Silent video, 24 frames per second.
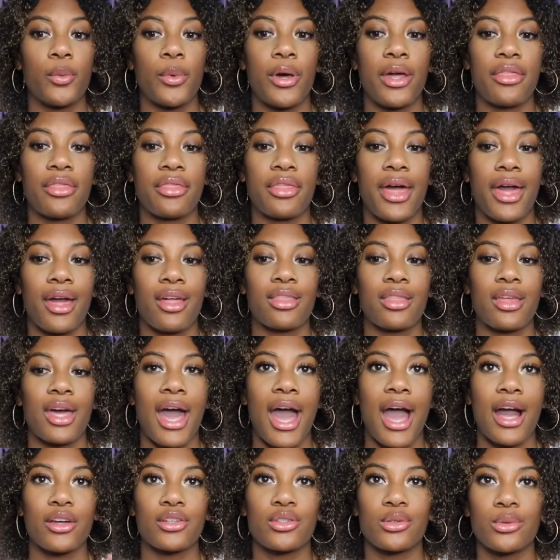with like the
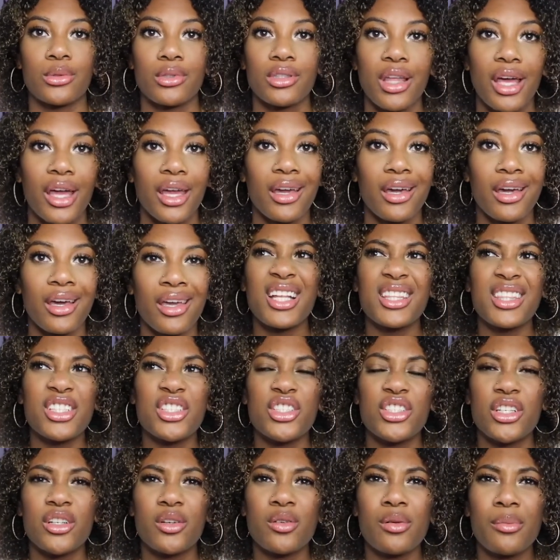actual, like, not the
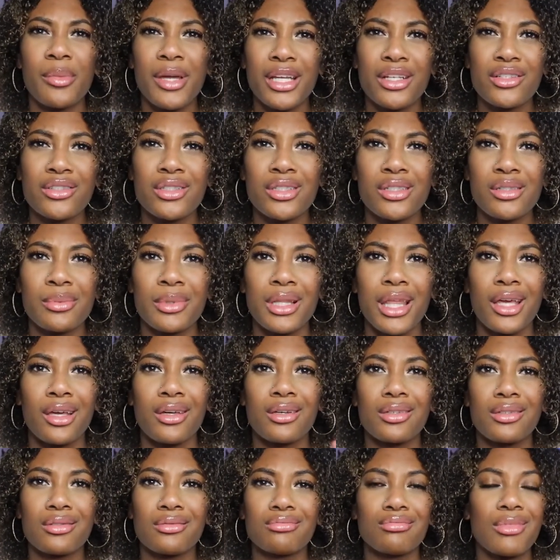general manager, but
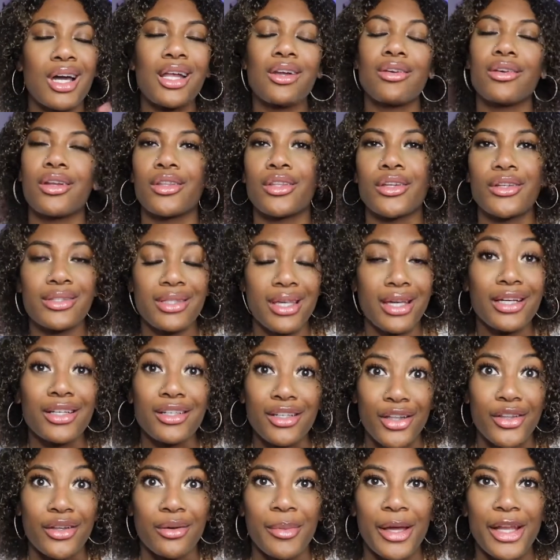like, I don't know, there's like
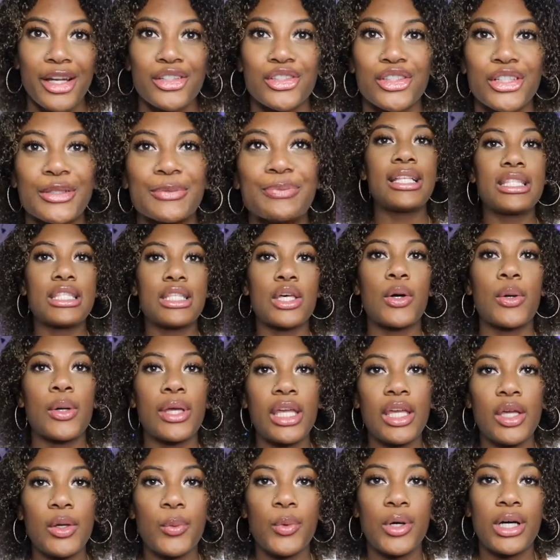another manager, and so
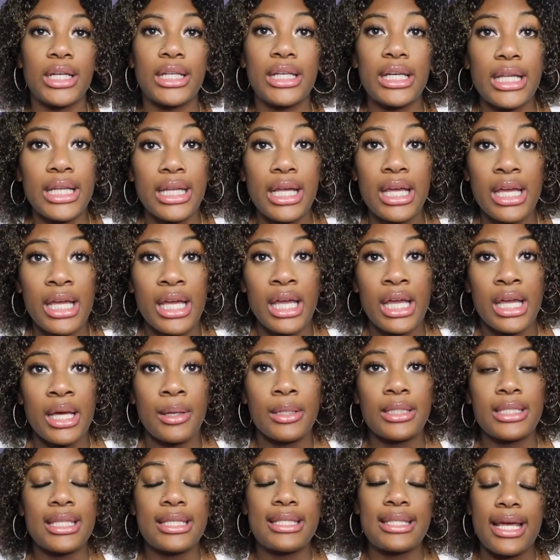he wanted
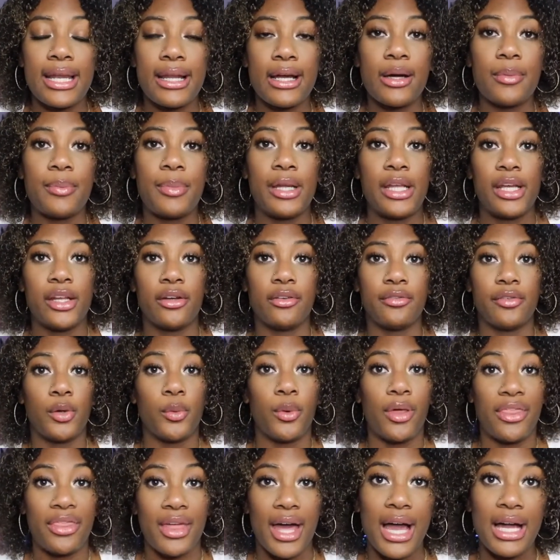to set up an interview
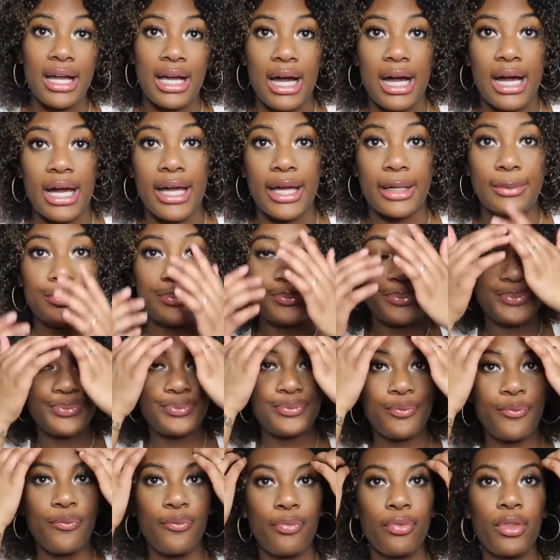with that guy.
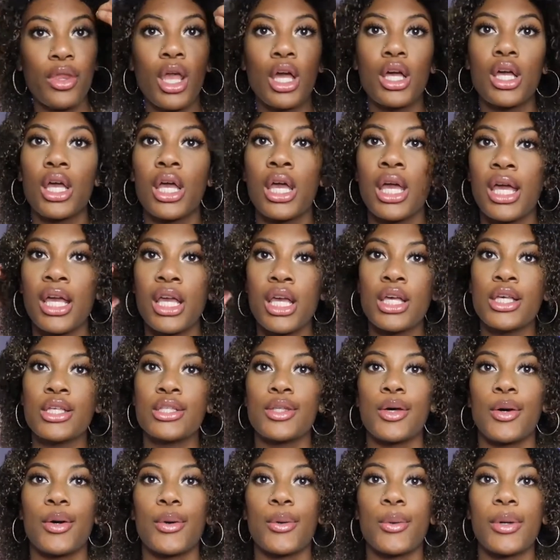
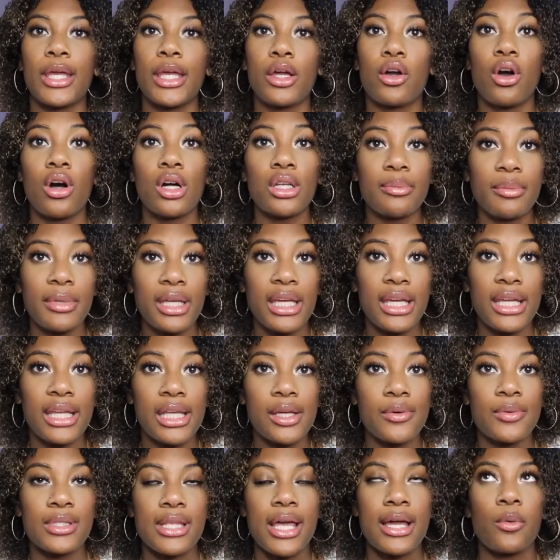So he called me and
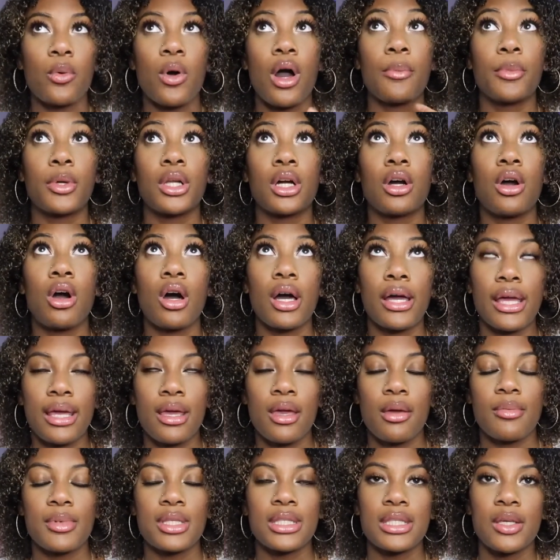he was like, well, I'm gonna call
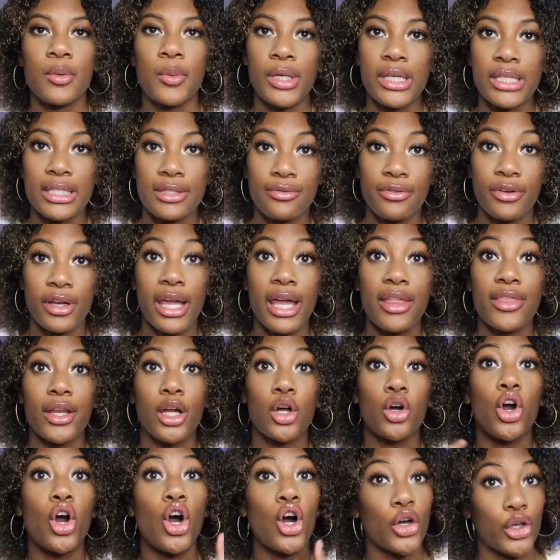him and see when he's free, and then
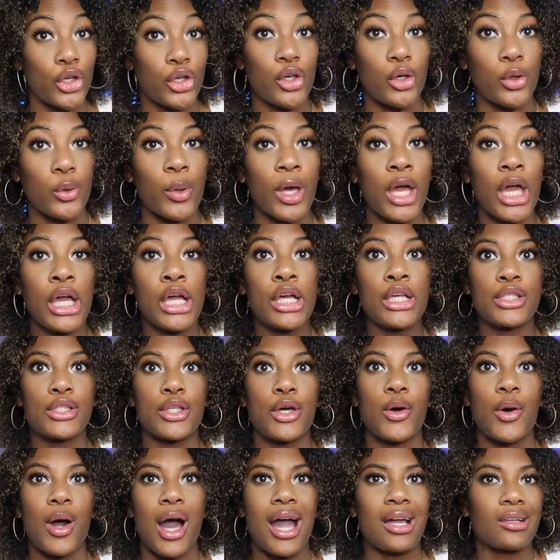I'll call you.
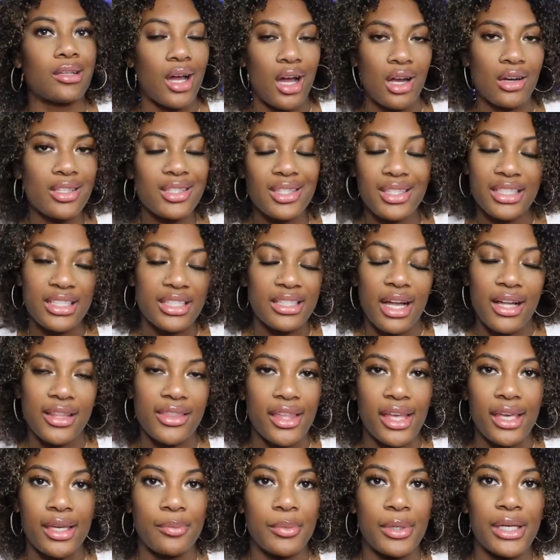So I honestly did not
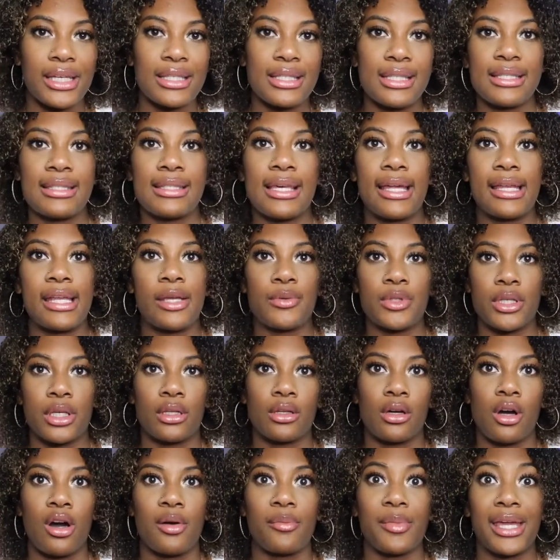think, because he said he was gonna
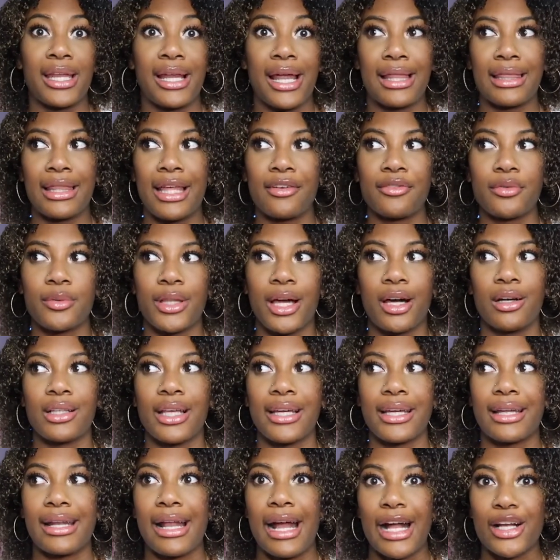call me and I left without
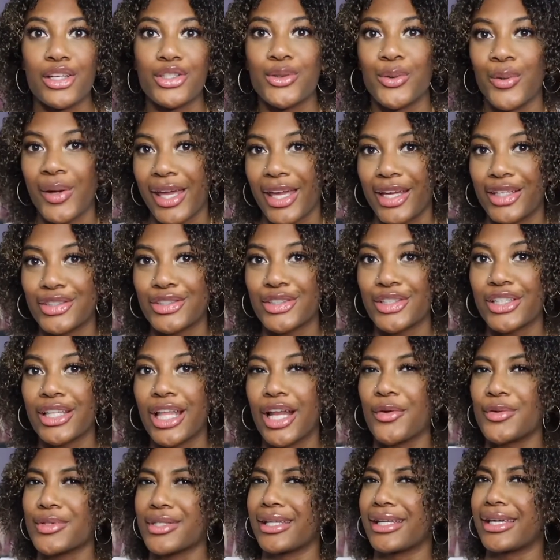like an actual answer, that
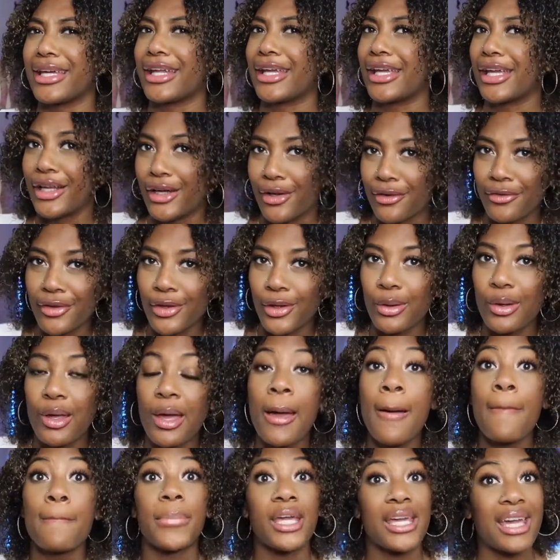I was gonna get an interview.
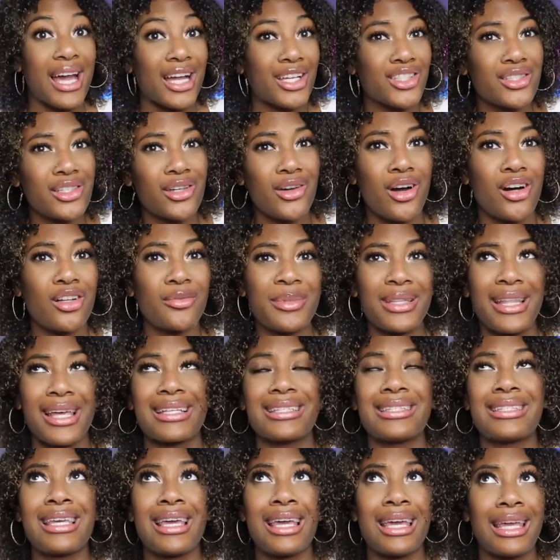But he actually called me
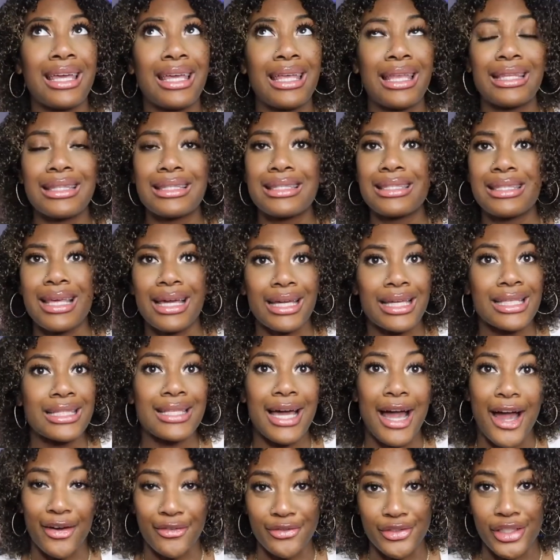like 10 seconds
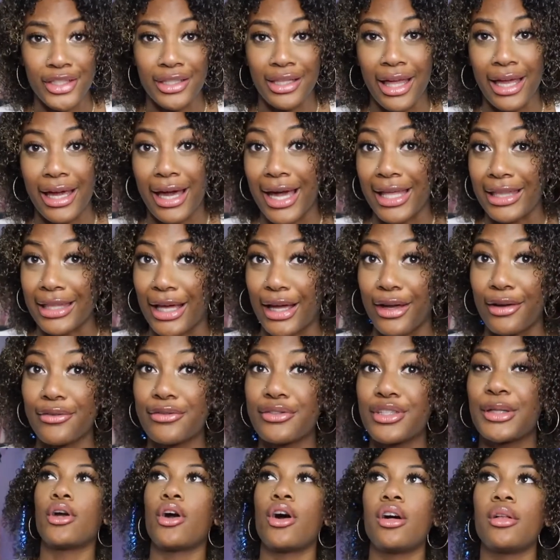after like I
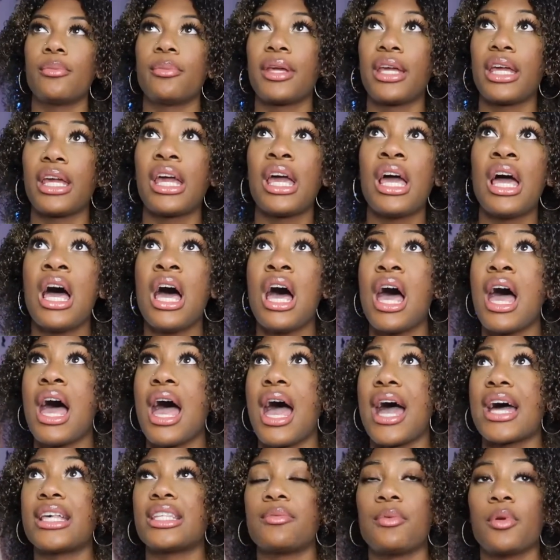left. He called me,
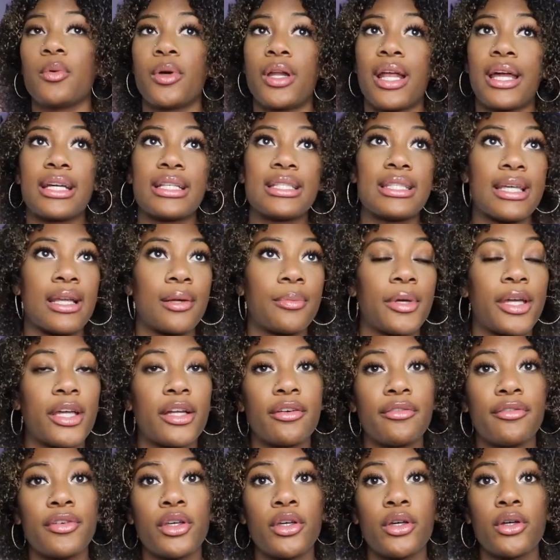asked me when I could set up an
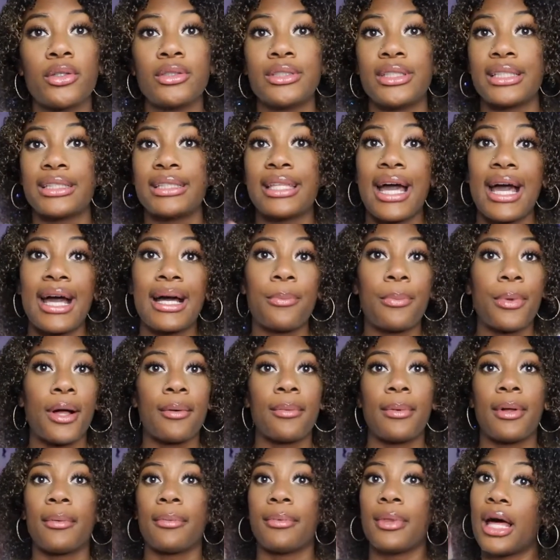interview, did that, blah
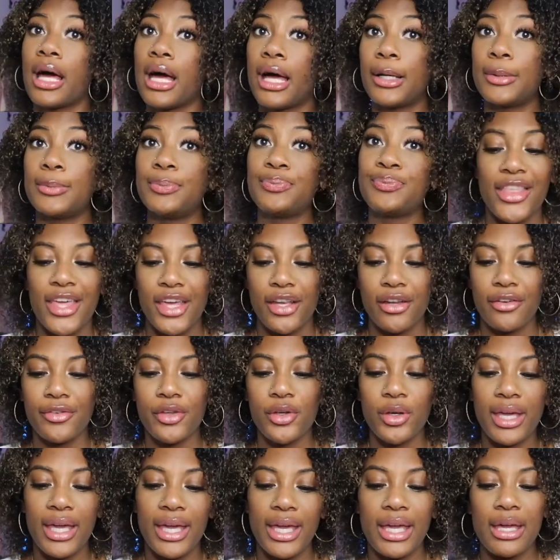blah blah. And the
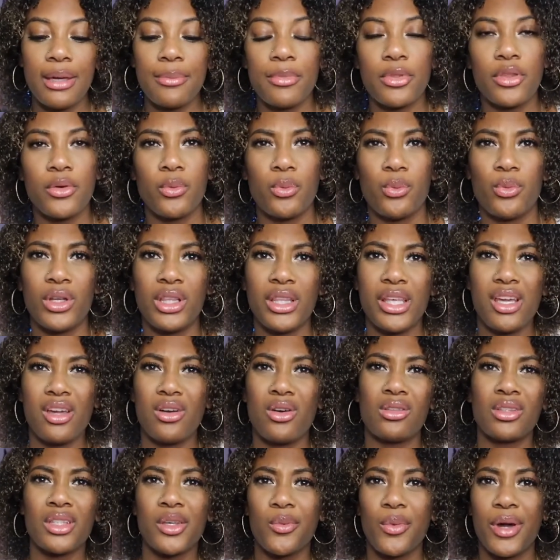interview came. The really
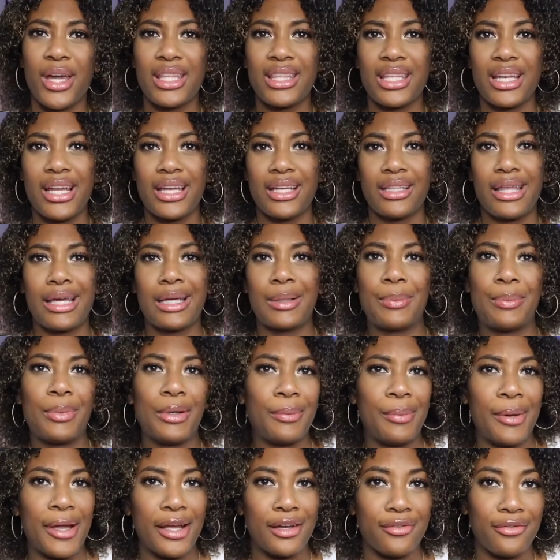only way that I like
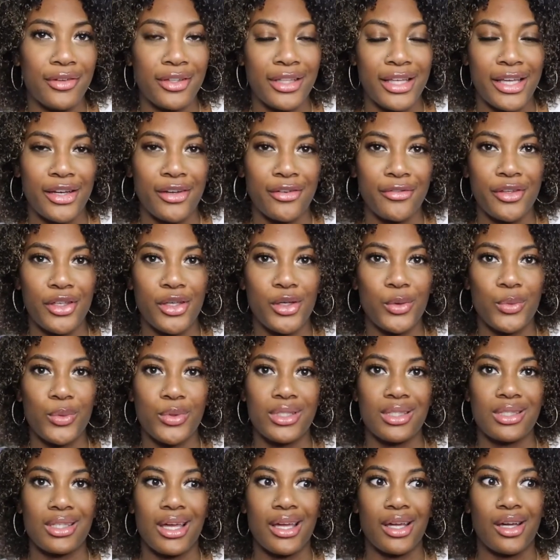prepared for the interview
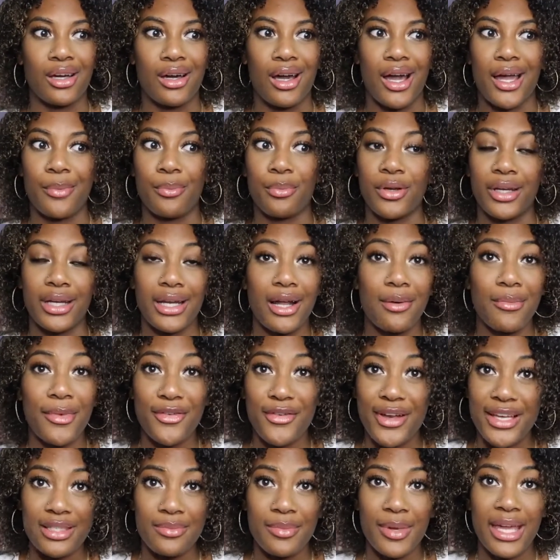was like I printed out my
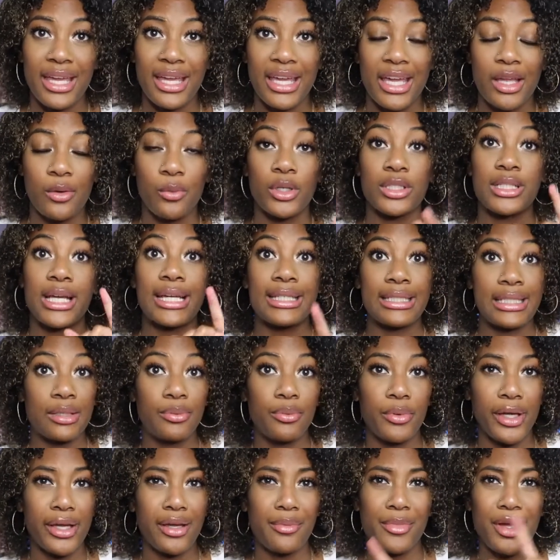resume again, which I did
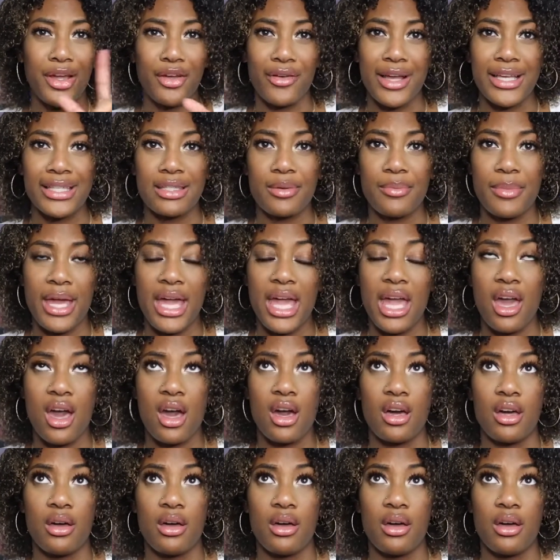bring in my resume